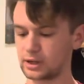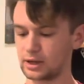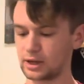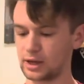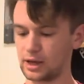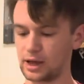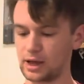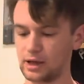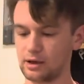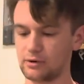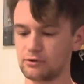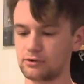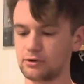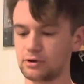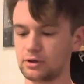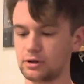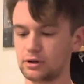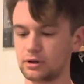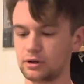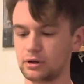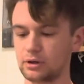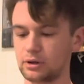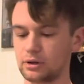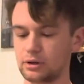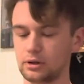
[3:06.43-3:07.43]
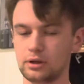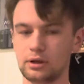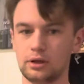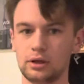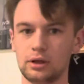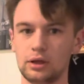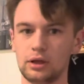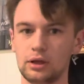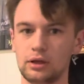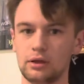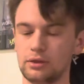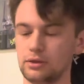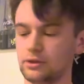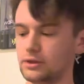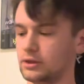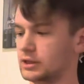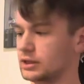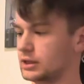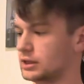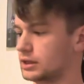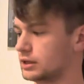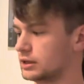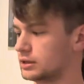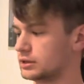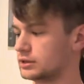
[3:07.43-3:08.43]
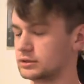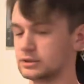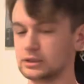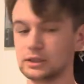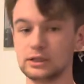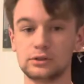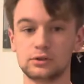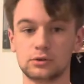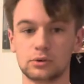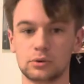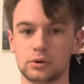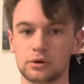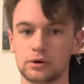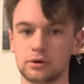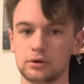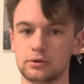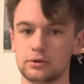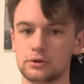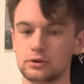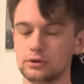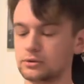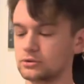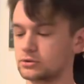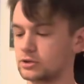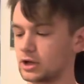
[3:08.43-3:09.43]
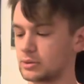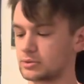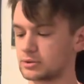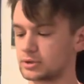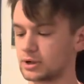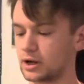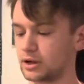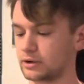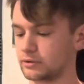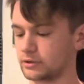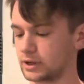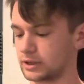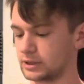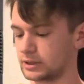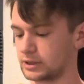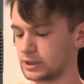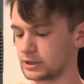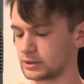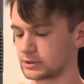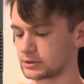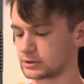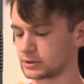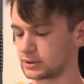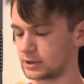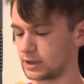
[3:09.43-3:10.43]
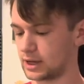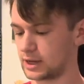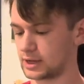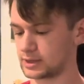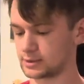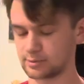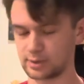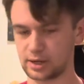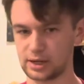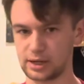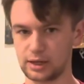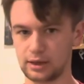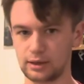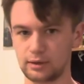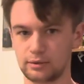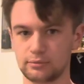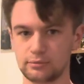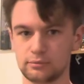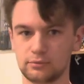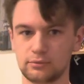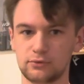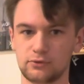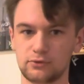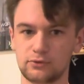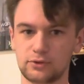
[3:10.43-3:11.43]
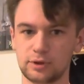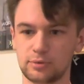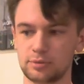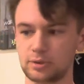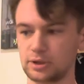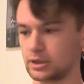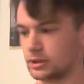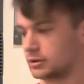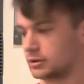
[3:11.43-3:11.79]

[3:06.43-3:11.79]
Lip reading: have the Detour, the new James Conrad disc, as my flippy